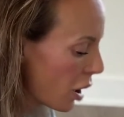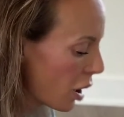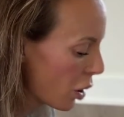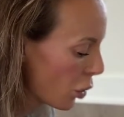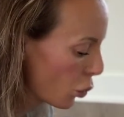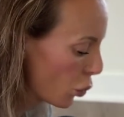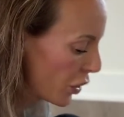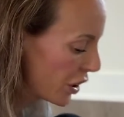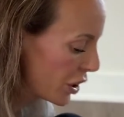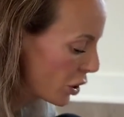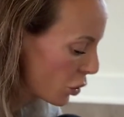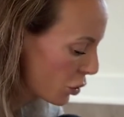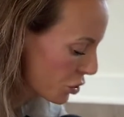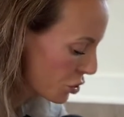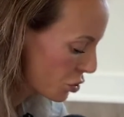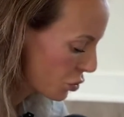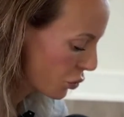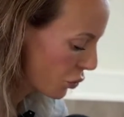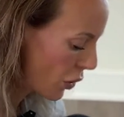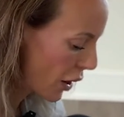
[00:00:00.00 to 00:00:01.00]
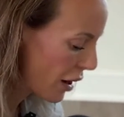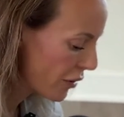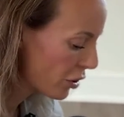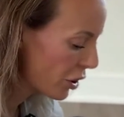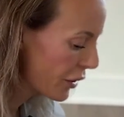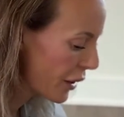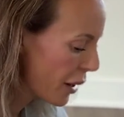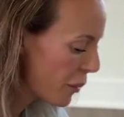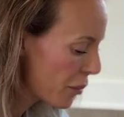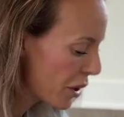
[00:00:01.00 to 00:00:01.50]
We don't travel
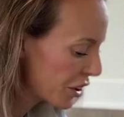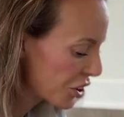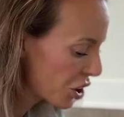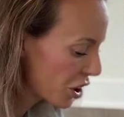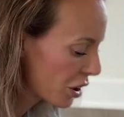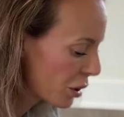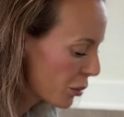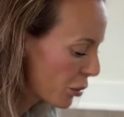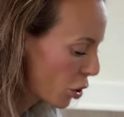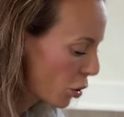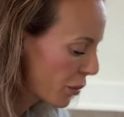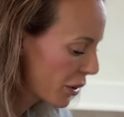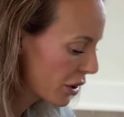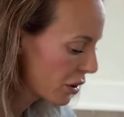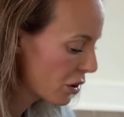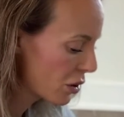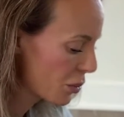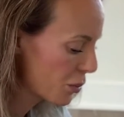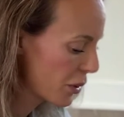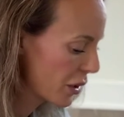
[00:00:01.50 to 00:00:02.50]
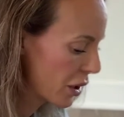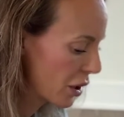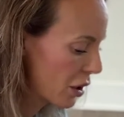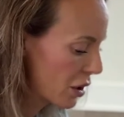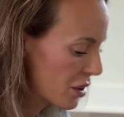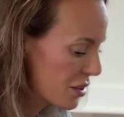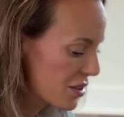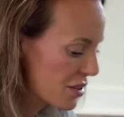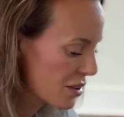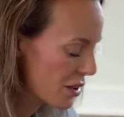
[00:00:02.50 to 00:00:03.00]
that much at the moment
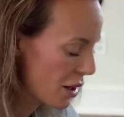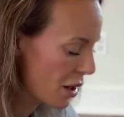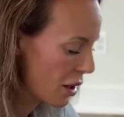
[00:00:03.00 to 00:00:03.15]
because